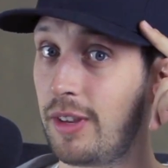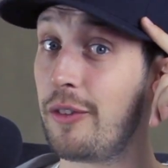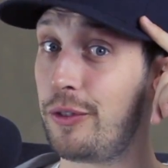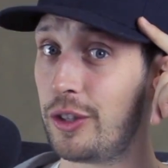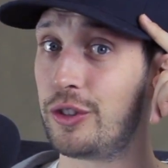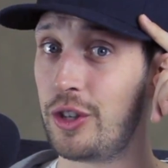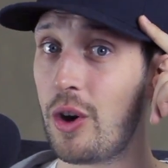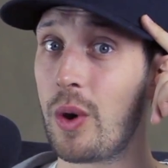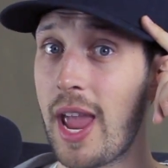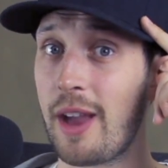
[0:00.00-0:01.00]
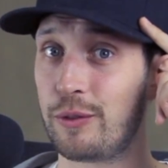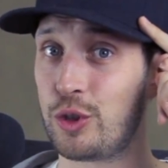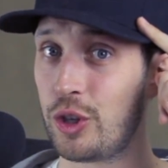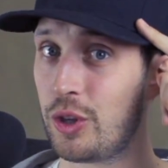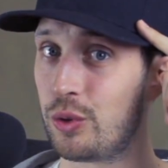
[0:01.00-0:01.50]
if you don't have
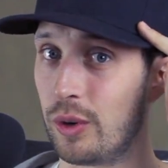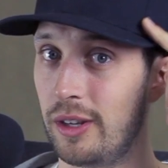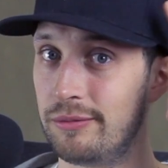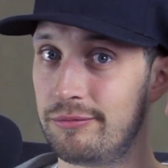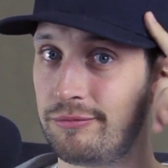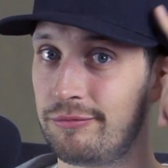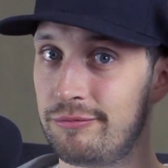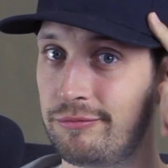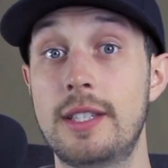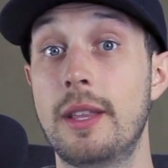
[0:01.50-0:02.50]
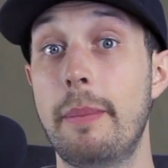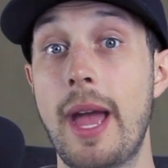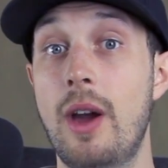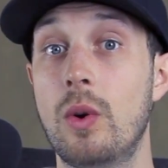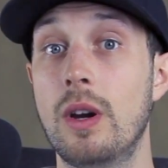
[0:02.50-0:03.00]
children. It's the
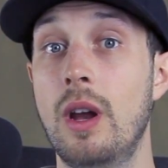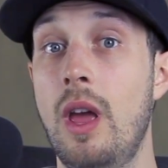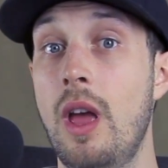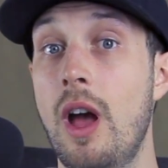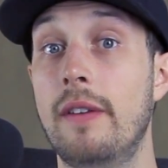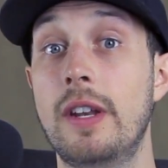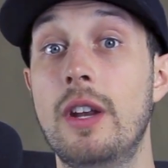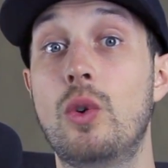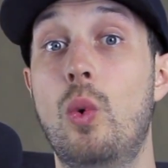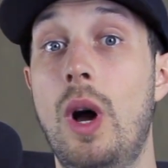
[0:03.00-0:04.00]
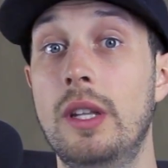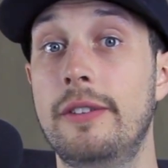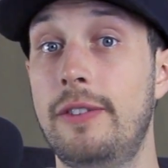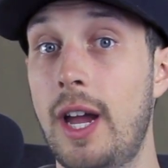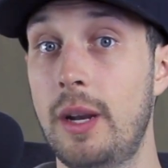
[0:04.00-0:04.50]
power of an
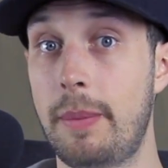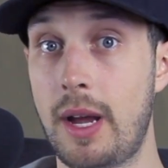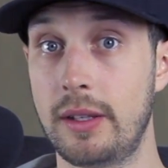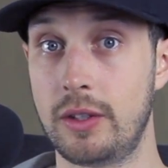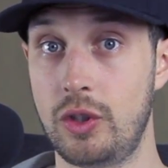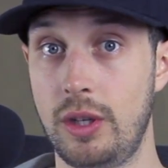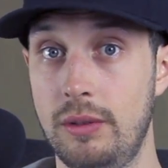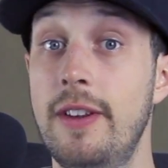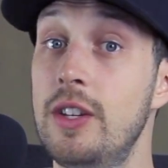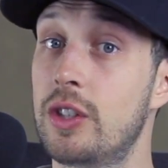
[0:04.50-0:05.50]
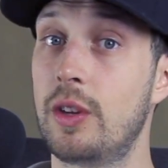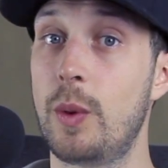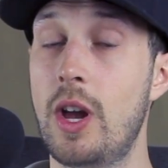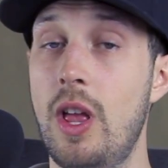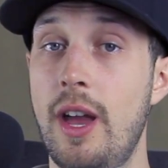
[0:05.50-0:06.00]
unqualified apology. Eventually,
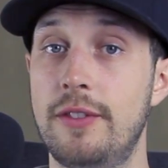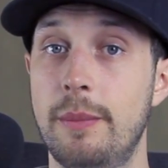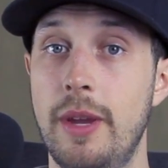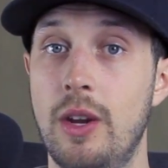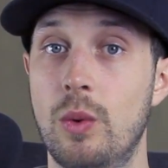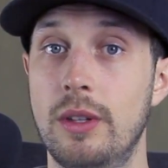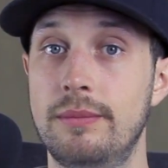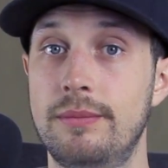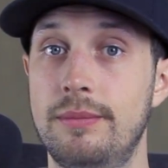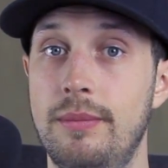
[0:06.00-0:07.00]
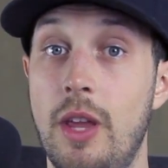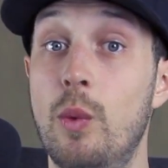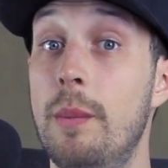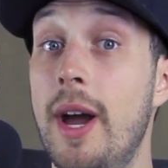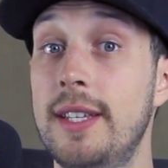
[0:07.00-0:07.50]
we all have to make one.
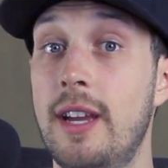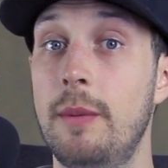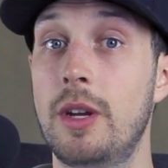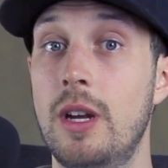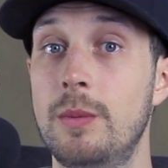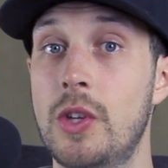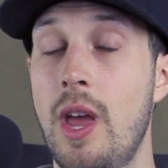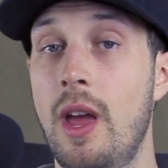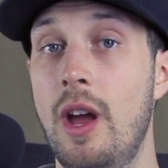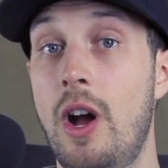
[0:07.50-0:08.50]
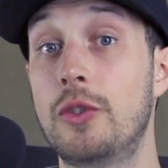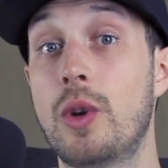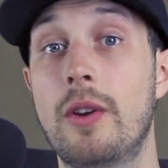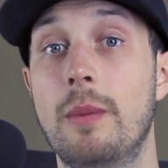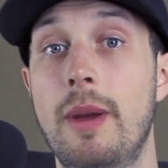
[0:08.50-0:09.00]
And when my time comes, I'll
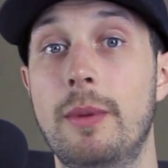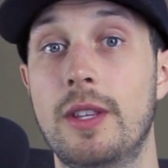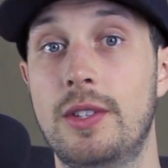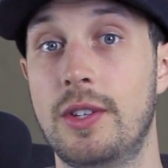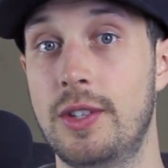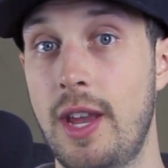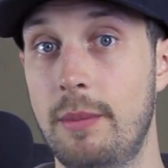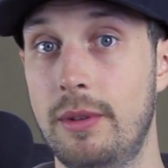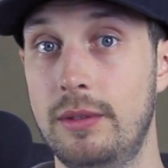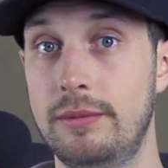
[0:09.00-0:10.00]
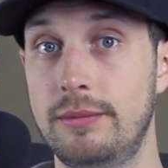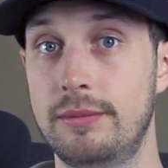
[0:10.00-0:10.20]
try to remember this example.